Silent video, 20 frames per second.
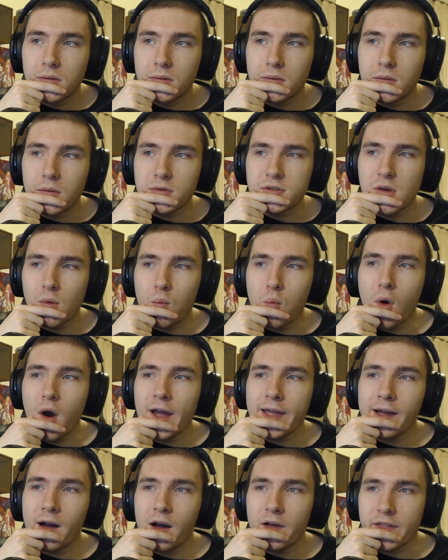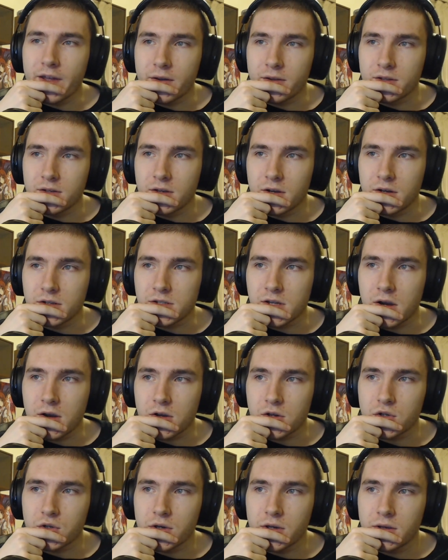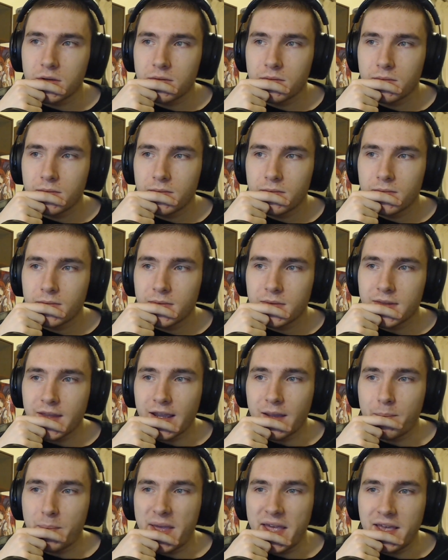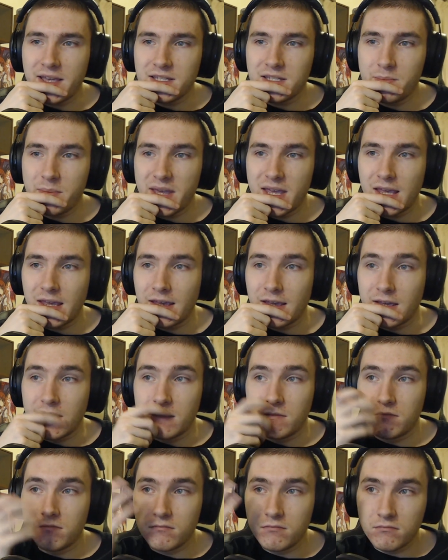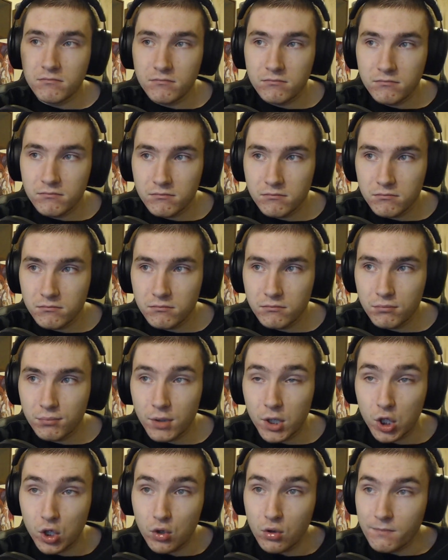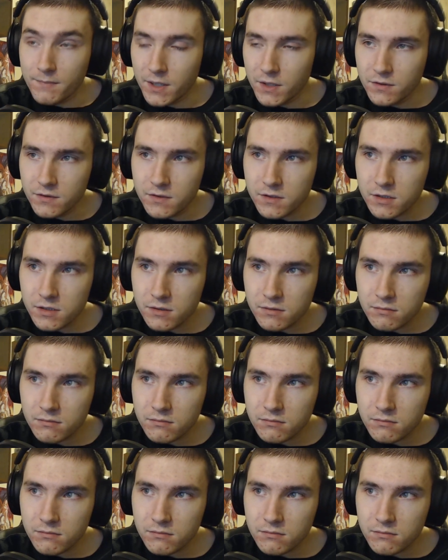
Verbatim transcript: Also, why are they in the Dark Territory? They appear to be humans.